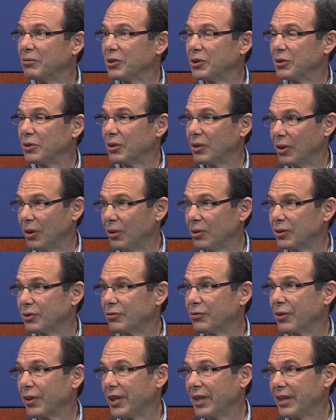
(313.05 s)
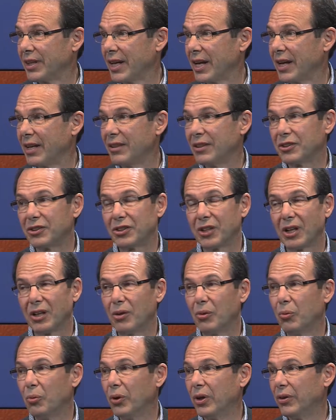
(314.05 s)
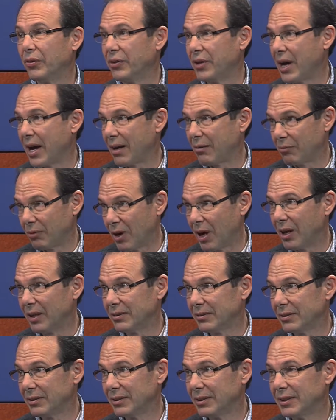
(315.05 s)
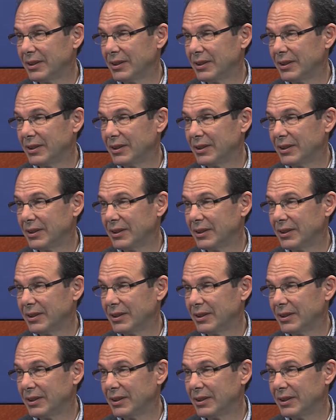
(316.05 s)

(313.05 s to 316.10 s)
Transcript: to close for the day, the shuttle will not run.